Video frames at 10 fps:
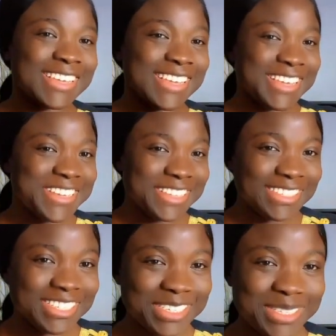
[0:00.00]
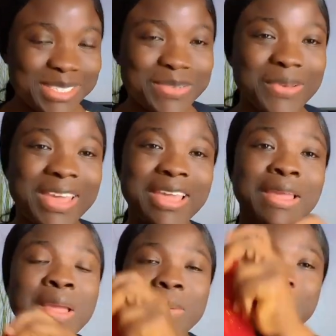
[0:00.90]
inches, okay?
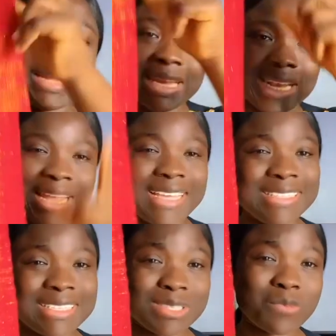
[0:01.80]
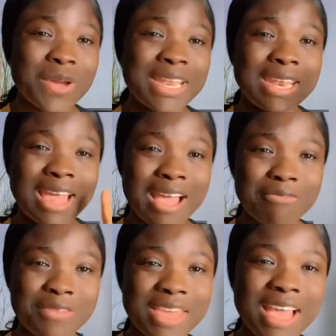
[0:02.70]
But the length is
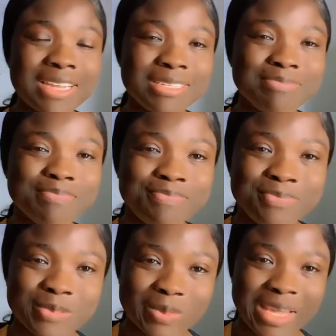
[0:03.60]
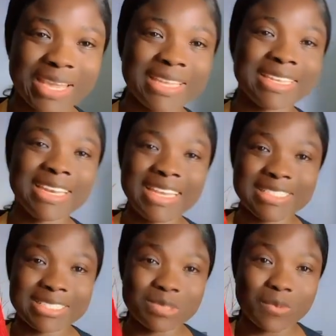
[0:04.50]
1.5 yard, okay? The length
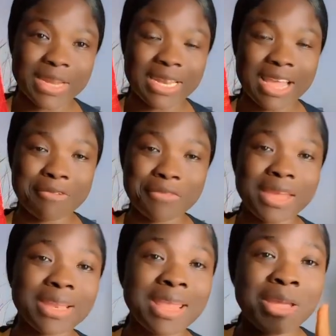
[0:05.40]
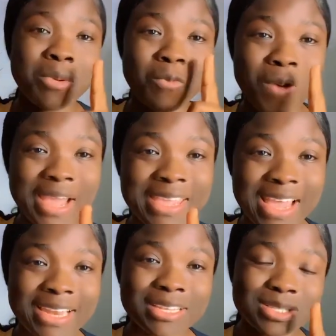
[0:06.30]
is 1.5 yard. 1
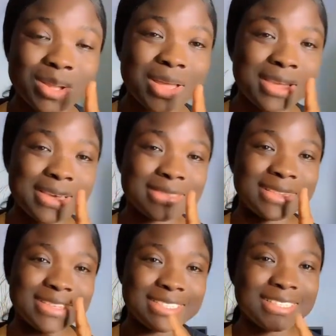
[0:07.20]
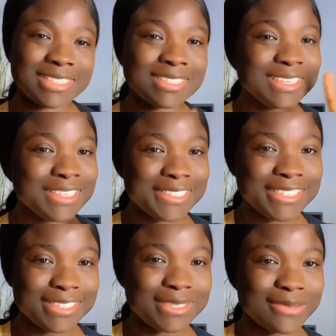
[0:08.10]
yard is 36
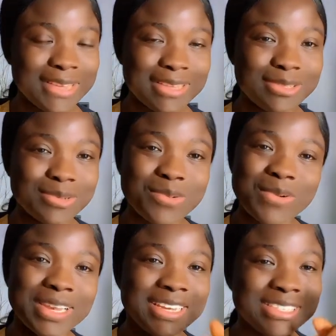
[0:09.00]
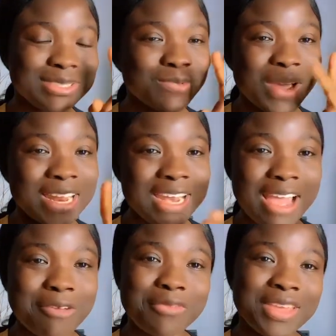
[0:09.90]
inches, okay? So when it's
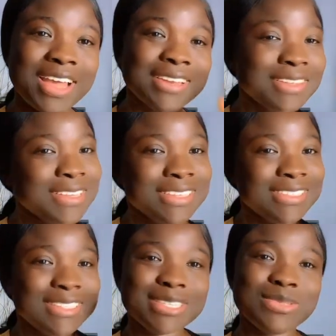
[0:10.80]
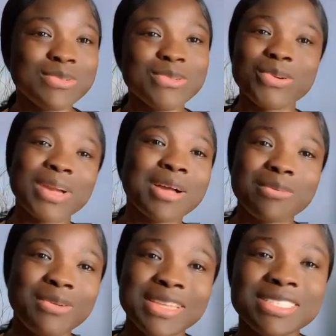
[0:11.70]
1.5 yard, just do your
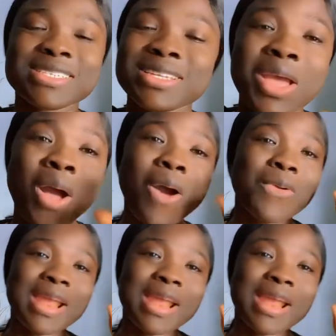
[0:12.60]
calculation. All right,